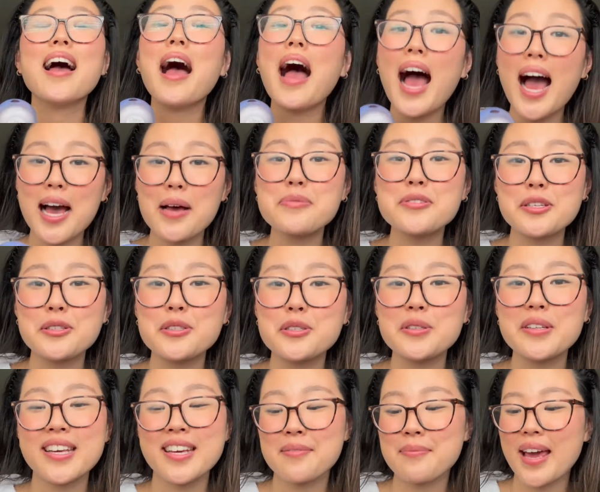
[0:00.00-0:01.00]

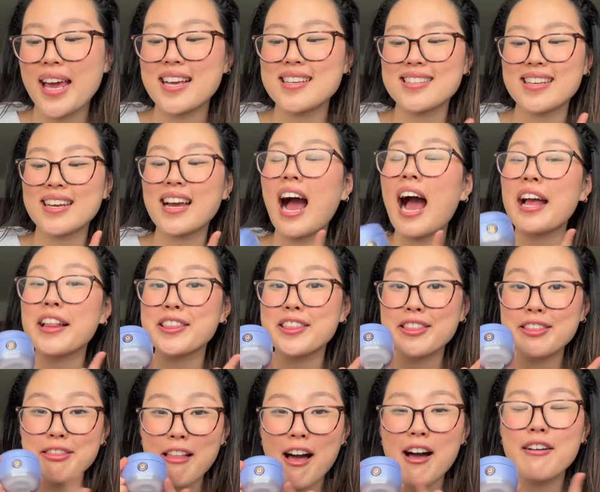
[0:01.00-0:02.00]
Absolutely amazing. I
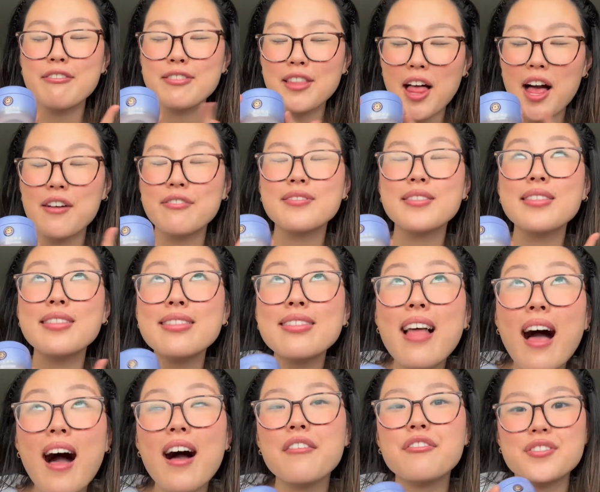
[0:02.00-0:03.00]
love, love,
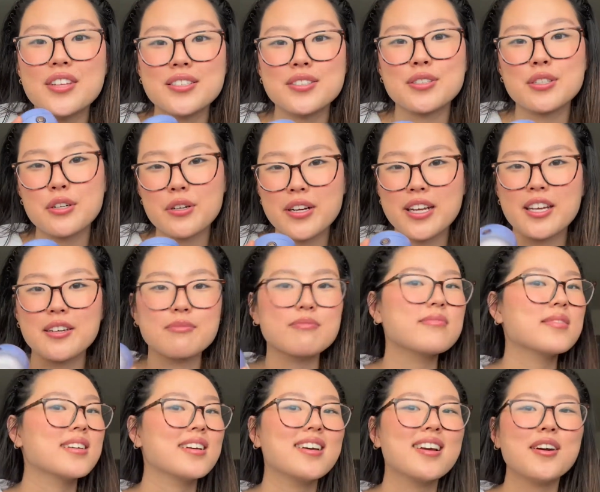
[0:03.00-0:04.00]
love this cream.
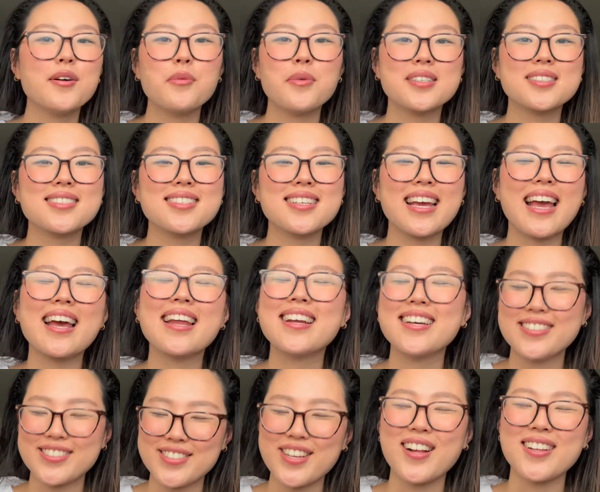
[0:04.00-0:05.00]
Once again, a
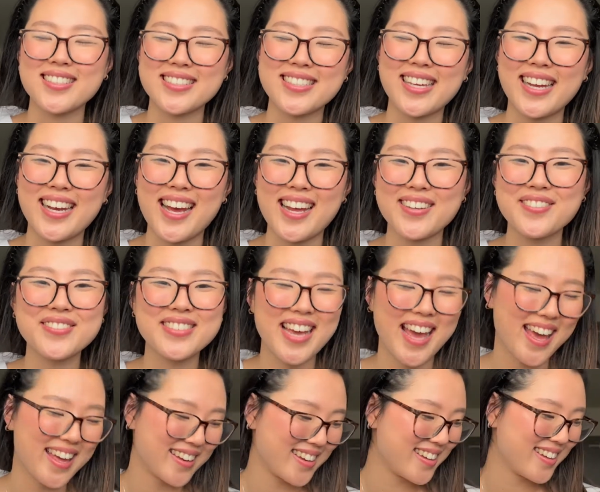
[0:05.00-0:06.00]
solid 10 out of
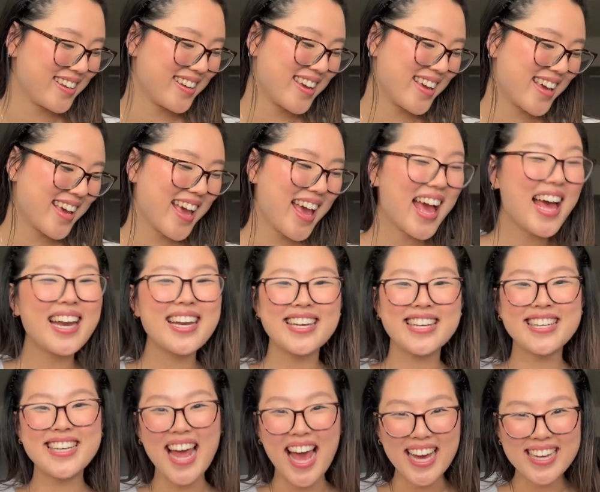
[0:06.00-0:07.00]
10.
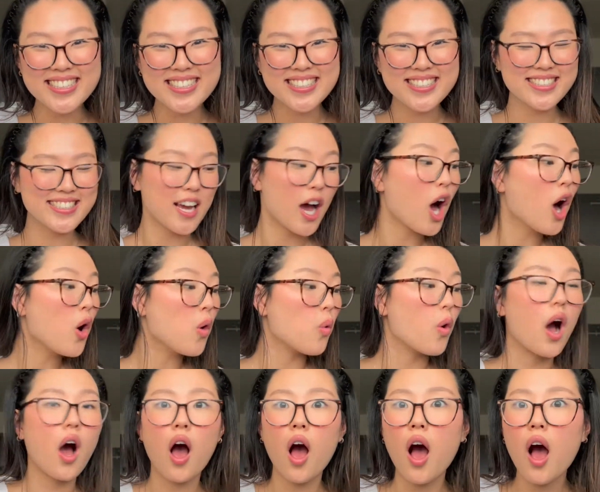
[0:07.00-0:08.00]
Next,
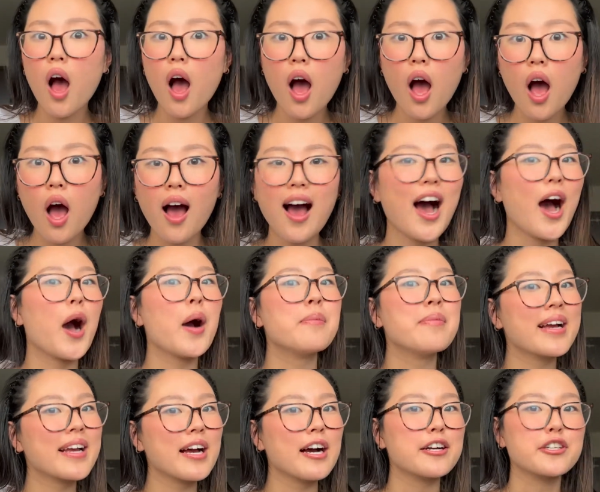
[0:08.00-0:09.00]
oh
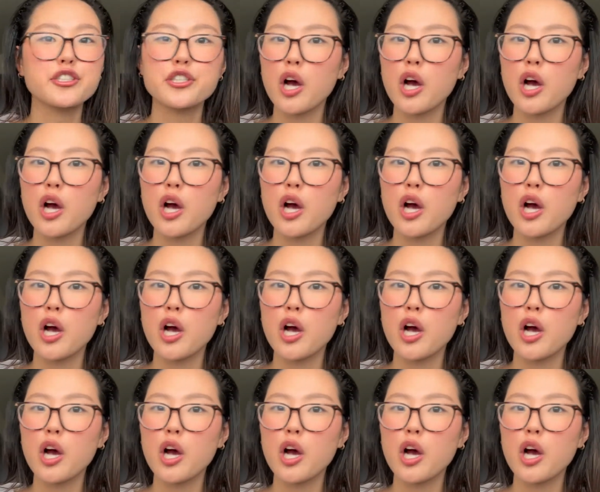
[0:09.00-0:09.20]
my gosh,